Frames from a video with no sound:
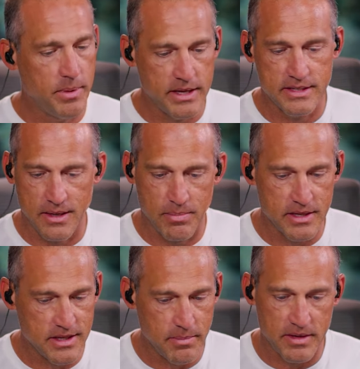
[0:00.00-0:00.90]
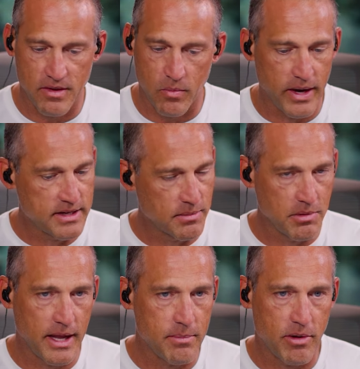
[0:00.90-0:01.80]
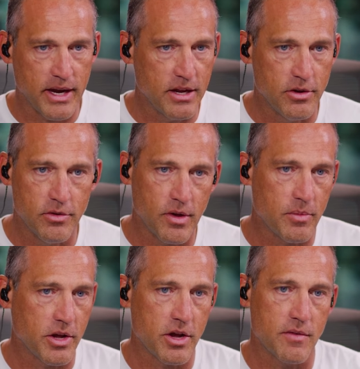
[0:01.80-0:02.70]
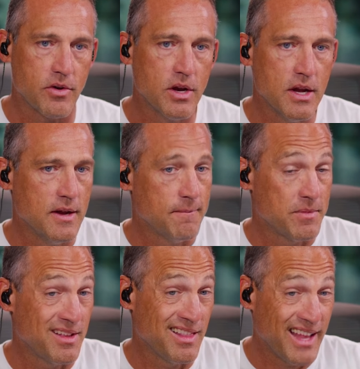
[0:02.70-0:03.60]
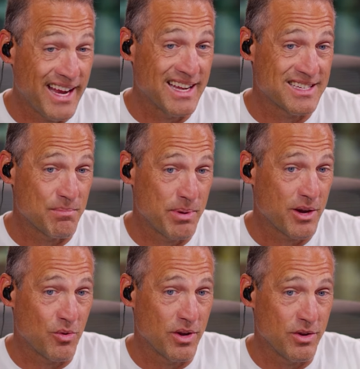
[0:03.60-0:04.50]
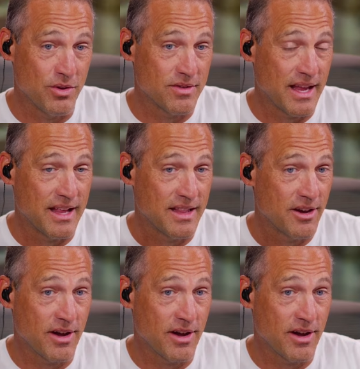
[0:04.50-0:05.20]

busy, busy, busy weeks. some late breaking news. I want to cover the latest Bitcoin news, and there